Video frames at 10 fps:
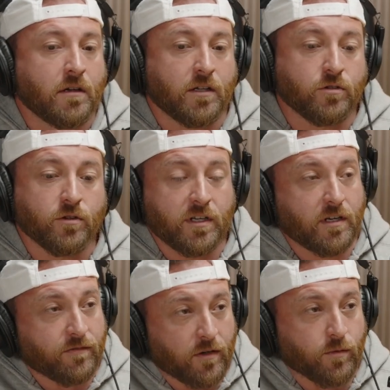And, they
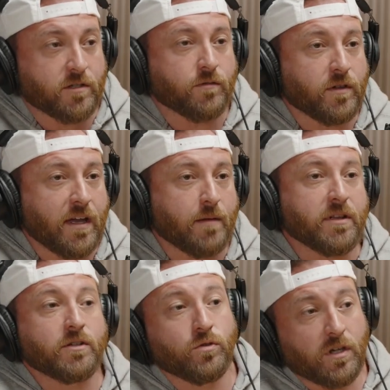did a fundraiser for that, but
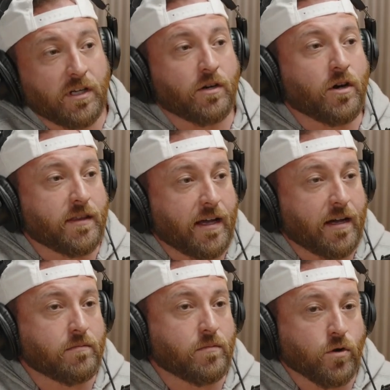like you can get on
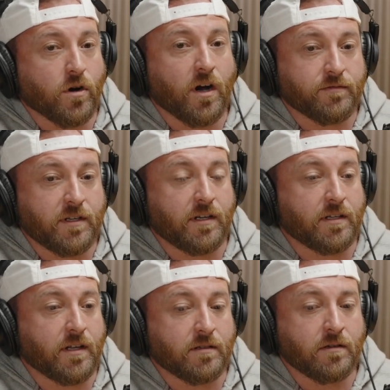that more often.
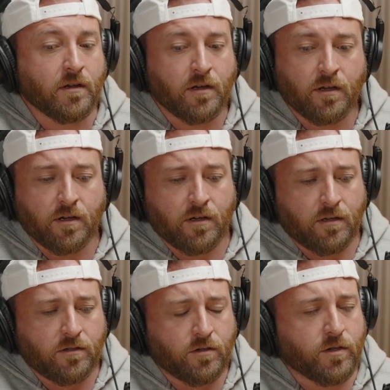And then,
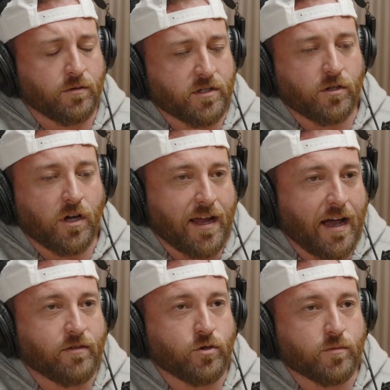there is a lot of
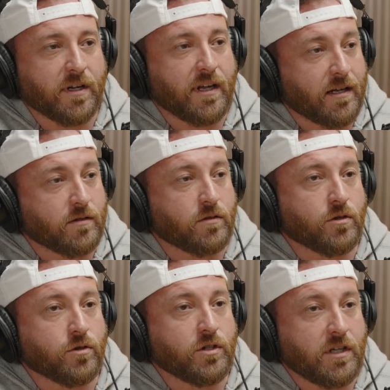avenues, but again,
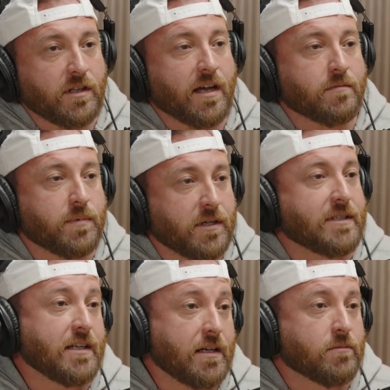you need that big
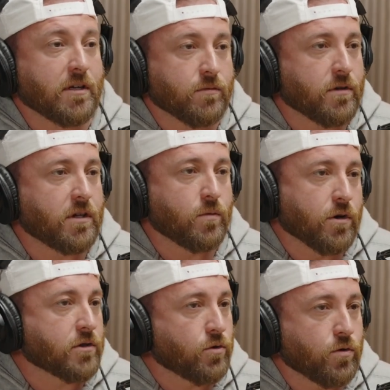team to like really
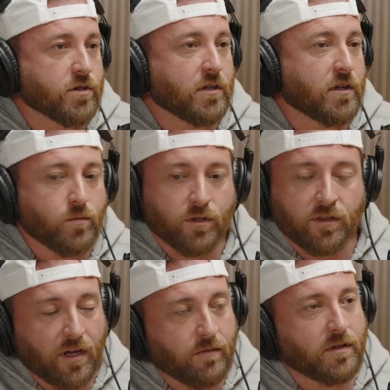work towards it. Like
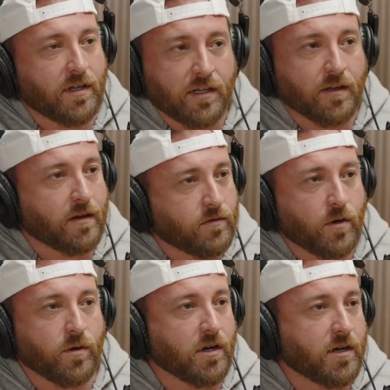with everything in life
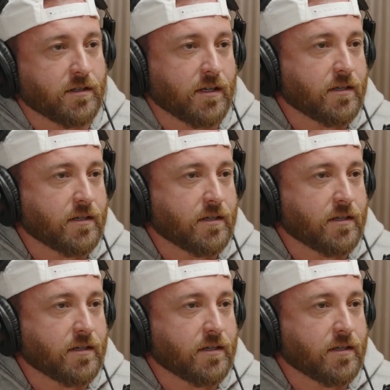going on, like,